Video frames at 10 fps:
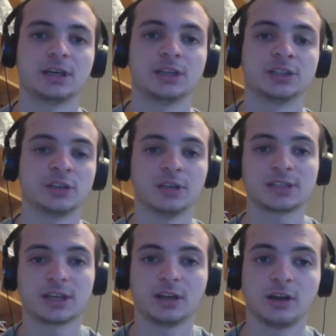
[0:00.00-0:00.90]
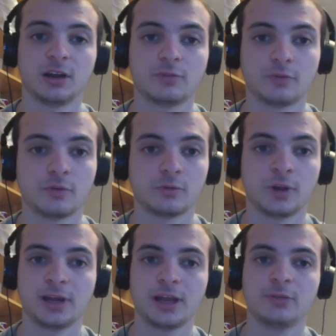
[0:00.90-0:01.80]
So let's kick it off
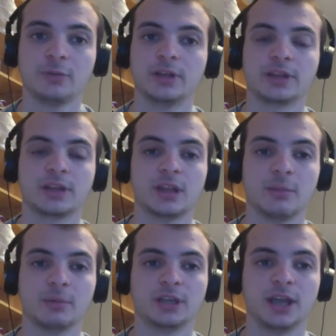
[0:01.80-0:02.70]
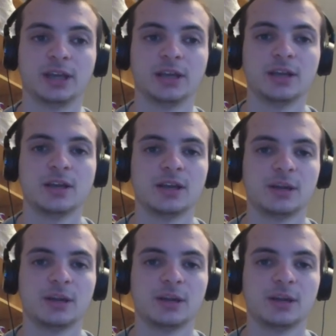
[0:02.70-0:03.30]
right now with number 10.